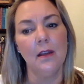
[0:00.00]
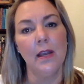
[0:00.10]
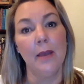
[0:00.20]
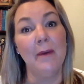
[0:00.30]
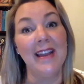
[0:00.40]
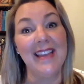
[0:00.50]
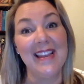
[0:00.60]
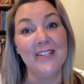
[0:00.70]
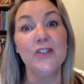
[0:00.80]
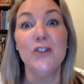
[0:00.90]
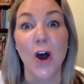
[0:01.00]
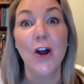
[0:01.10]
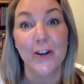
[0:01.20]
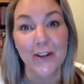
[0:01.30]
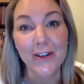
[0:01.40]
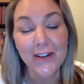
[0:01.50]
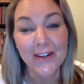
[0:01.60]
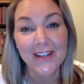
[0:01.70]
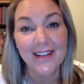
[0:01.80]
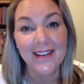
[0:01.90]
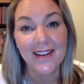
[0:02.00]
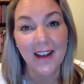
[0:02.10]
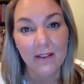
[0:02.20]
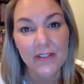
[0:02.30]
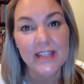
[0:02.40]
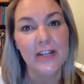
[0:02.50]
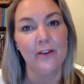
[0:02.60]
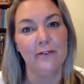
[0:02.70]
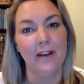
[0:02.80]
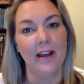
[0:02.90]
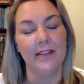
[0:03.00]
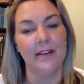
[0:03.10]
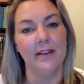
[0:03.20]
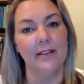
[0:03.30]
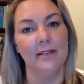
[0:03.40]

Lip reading: In my case, daughter of the dear Father.